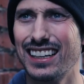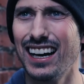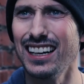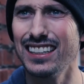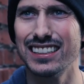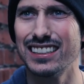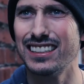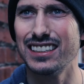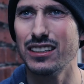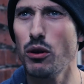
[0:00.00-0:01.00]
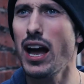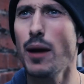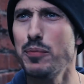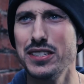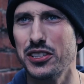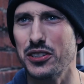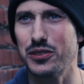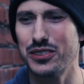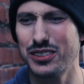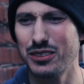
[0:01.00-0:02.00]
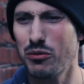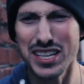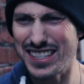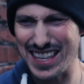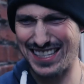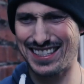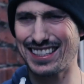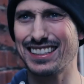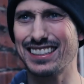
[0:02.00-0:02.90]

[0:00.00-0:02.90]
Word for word: Huh? What happened to you? What is this?